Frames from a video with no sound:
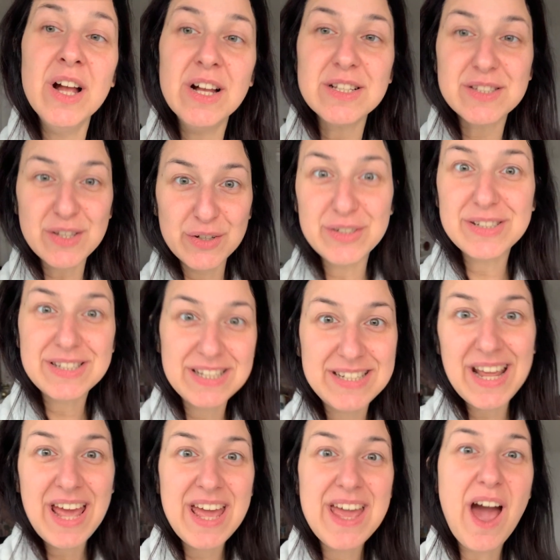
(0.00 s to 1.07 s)
So
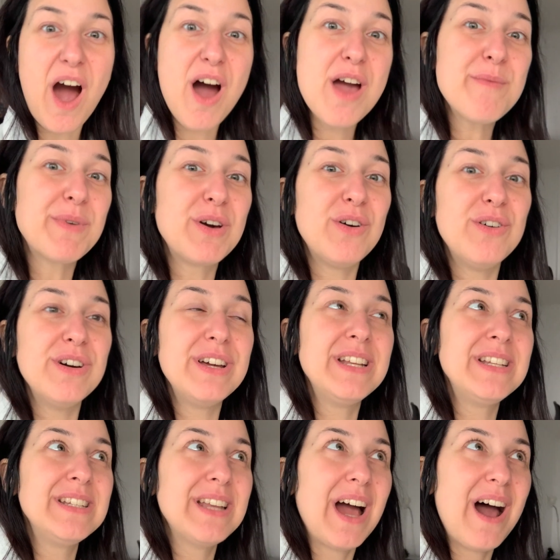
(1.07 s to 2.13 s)
today I'm
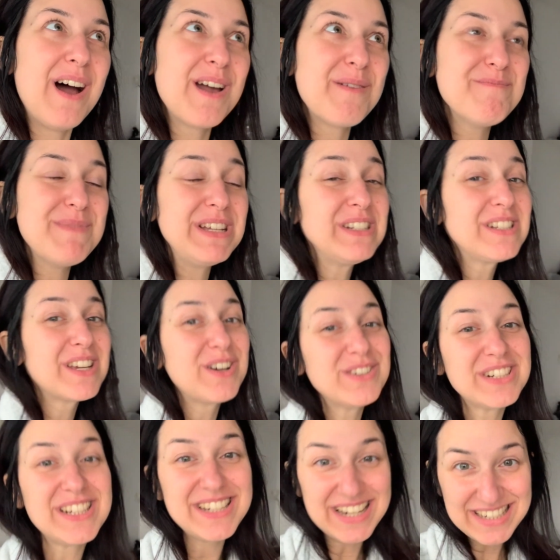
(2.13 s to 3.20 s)
going, I'm meant to go
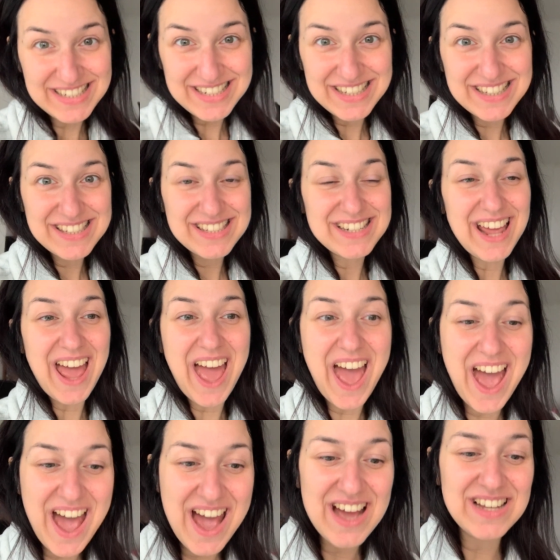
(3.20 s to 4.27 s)
to the dentist
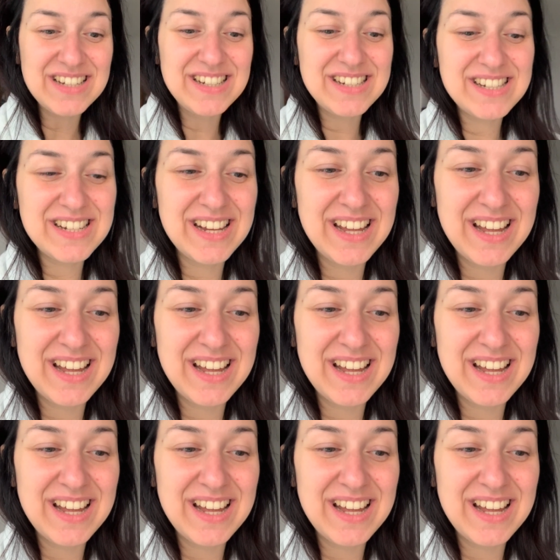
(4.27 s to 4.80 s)
and